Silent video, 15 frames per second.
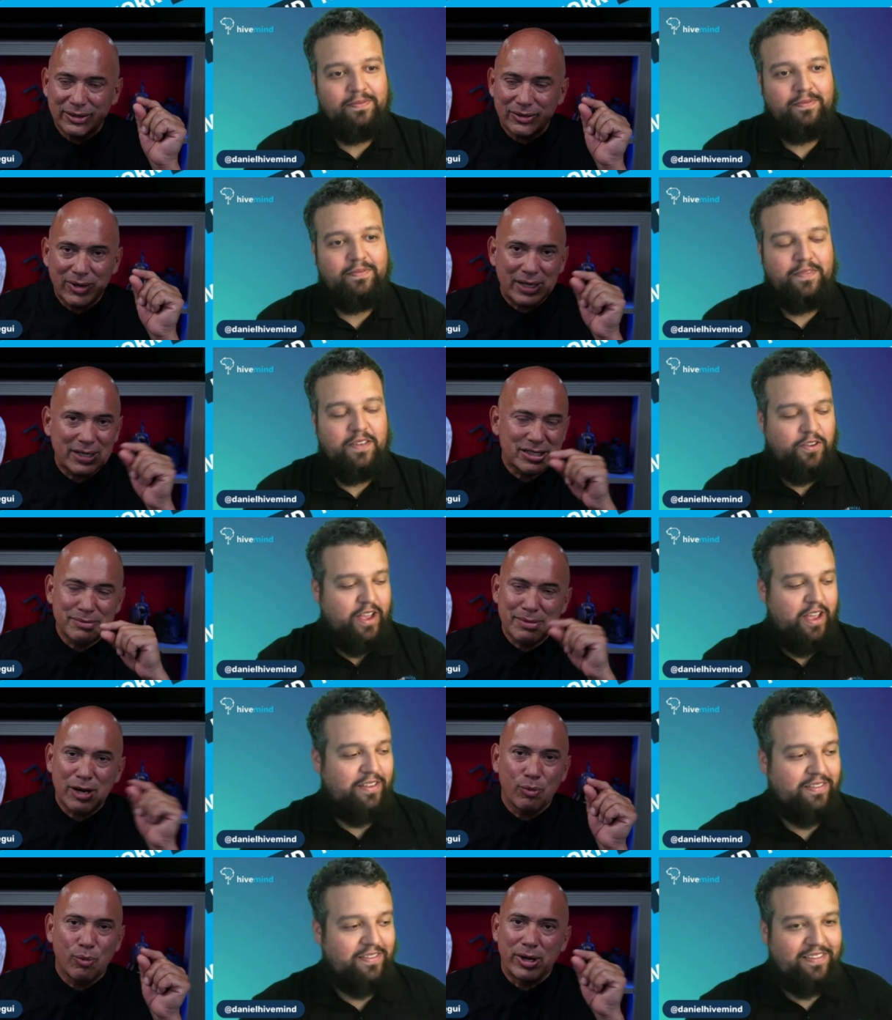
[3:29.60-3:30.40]
Speaker 1: right? It doesn't
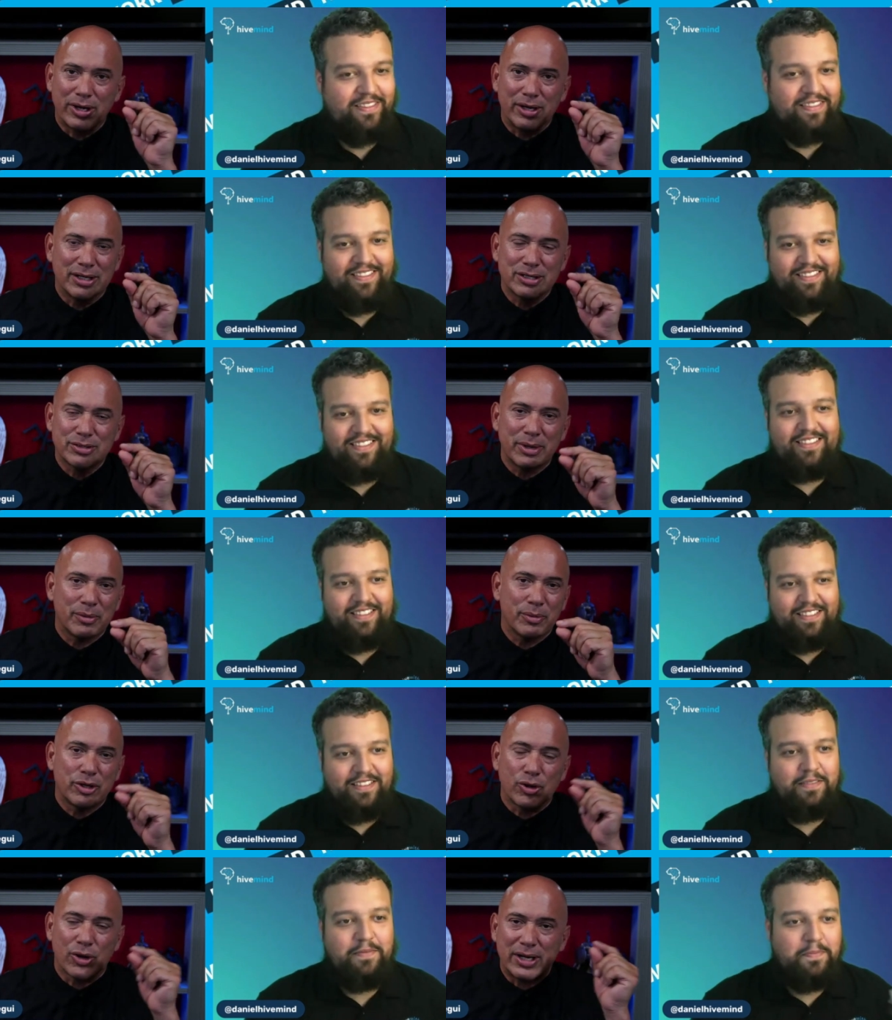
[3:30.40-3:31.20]
matter what matter
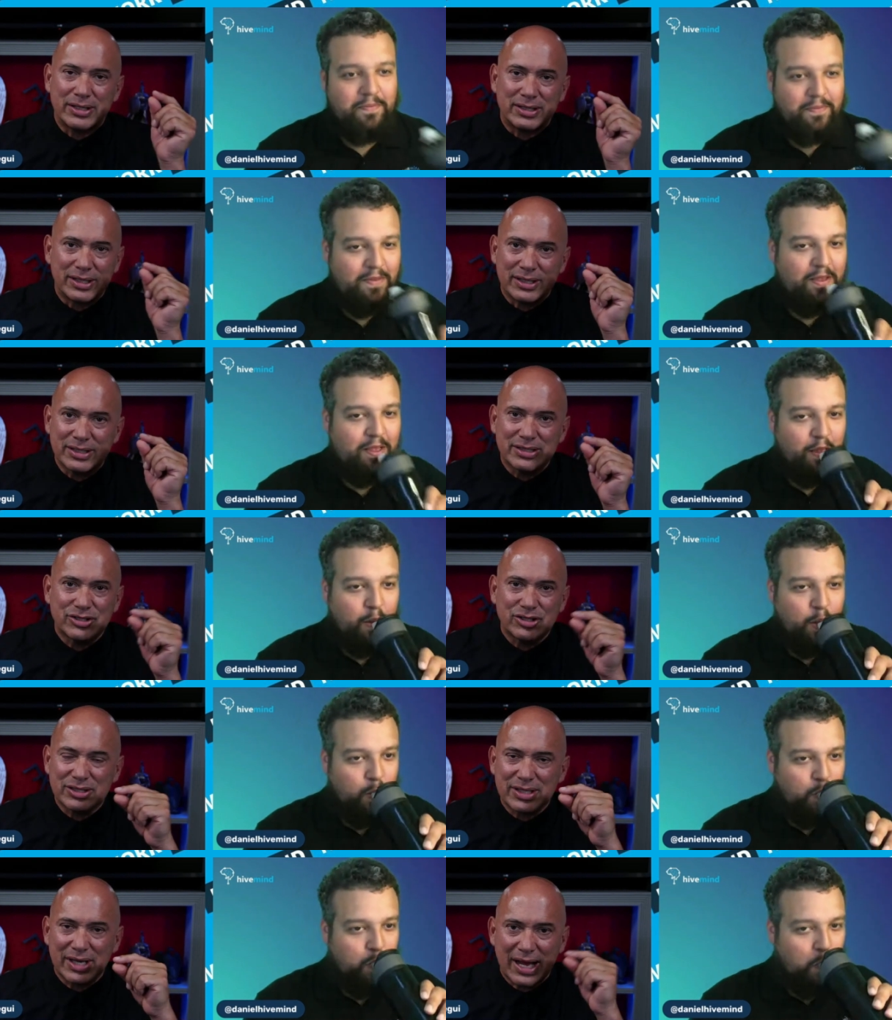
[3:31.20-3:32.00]
what your idea is. It's
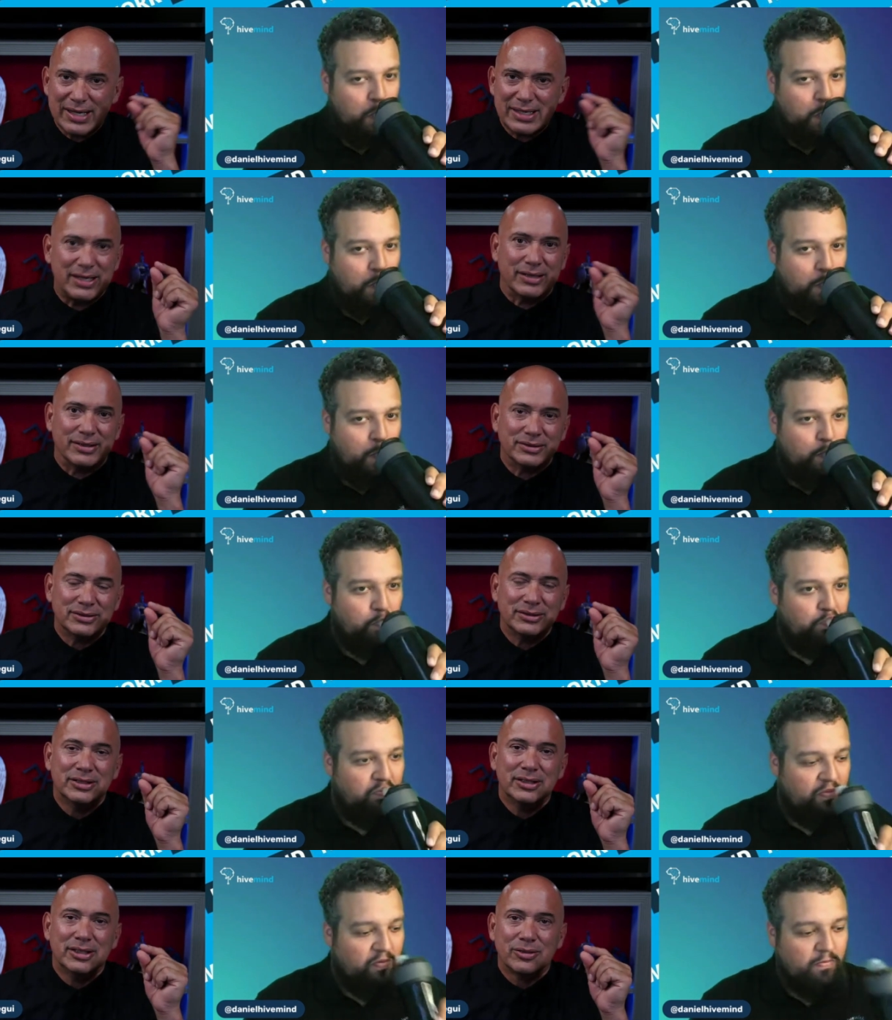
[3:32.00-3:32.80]
just an idea,
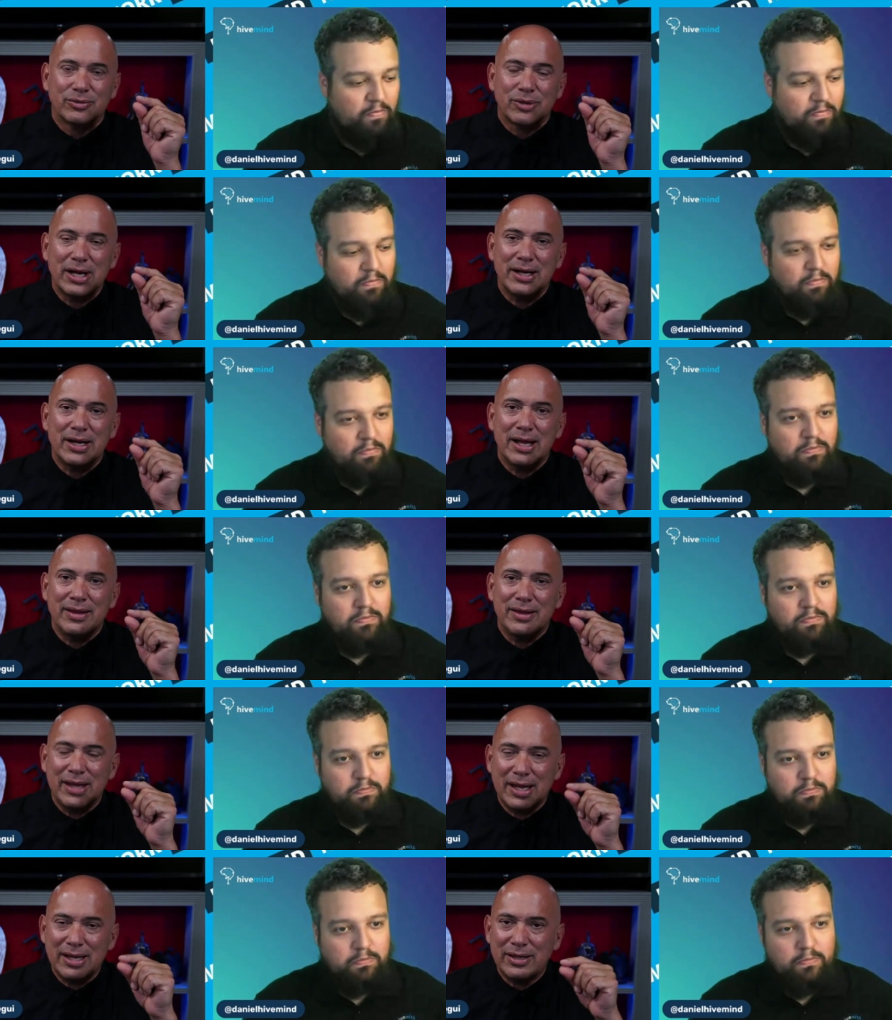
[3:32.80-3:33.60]
right?
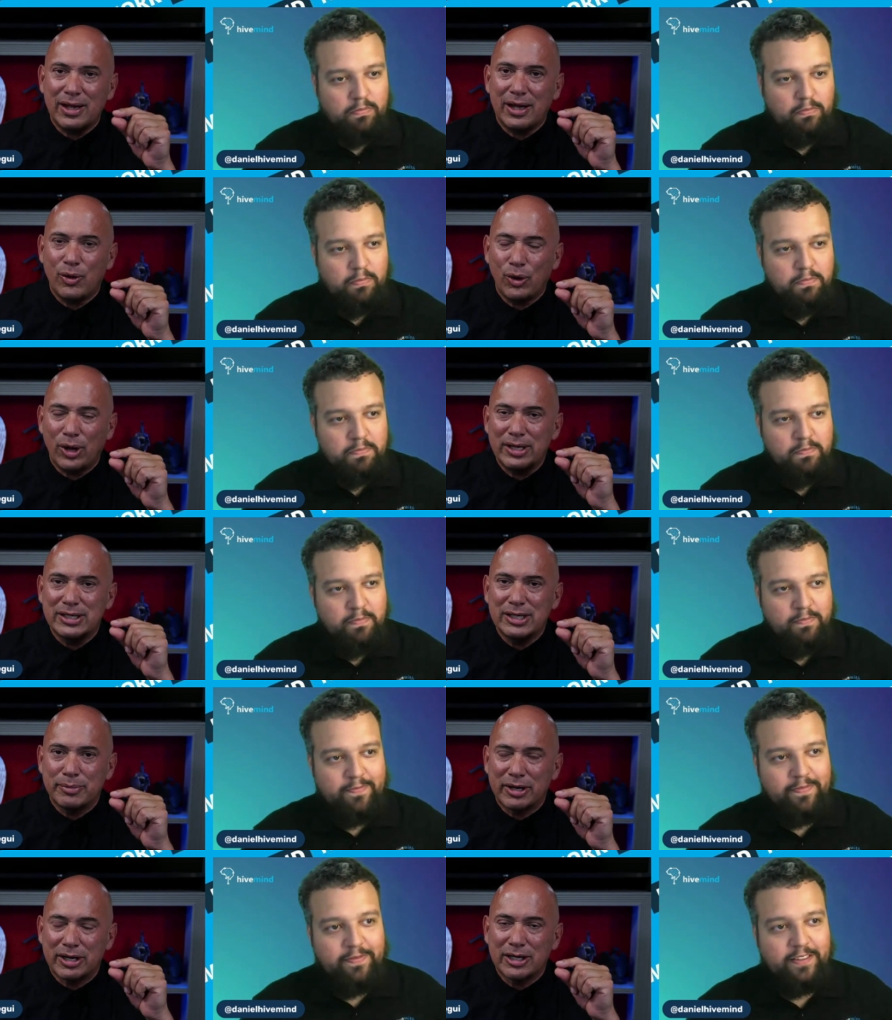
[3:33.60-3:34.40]
And then the whole
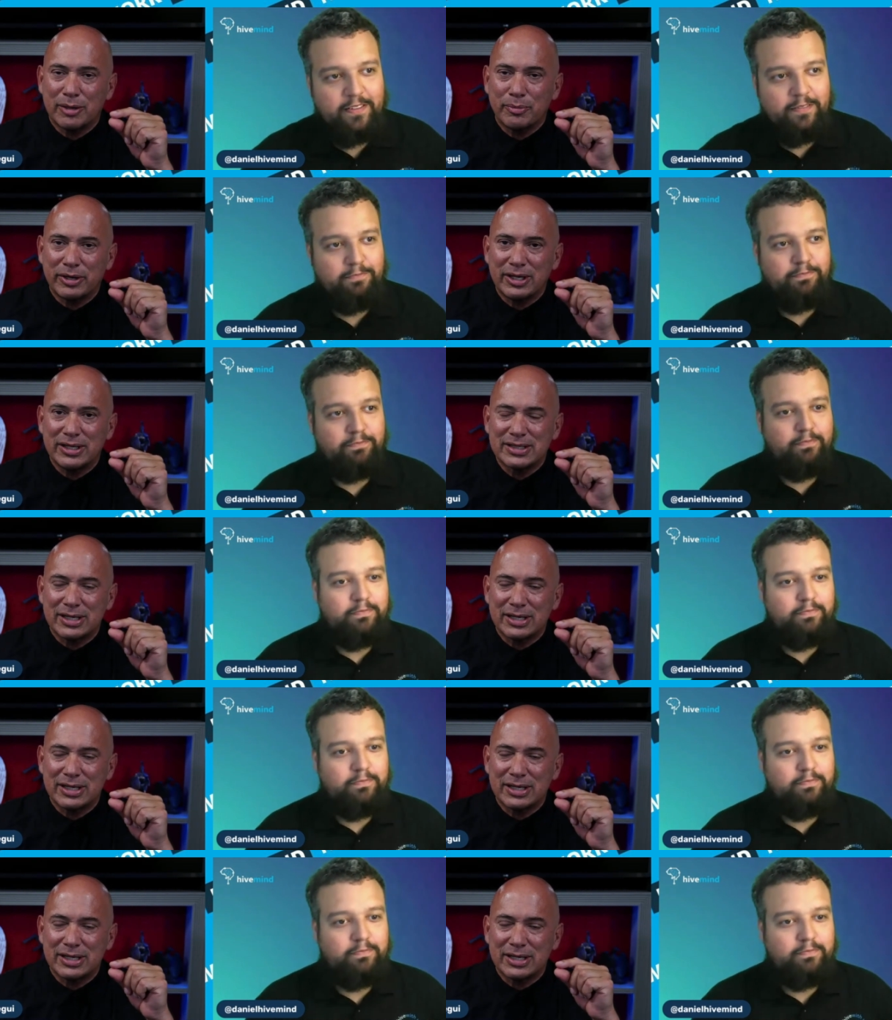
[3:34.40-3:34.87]
idea about a company is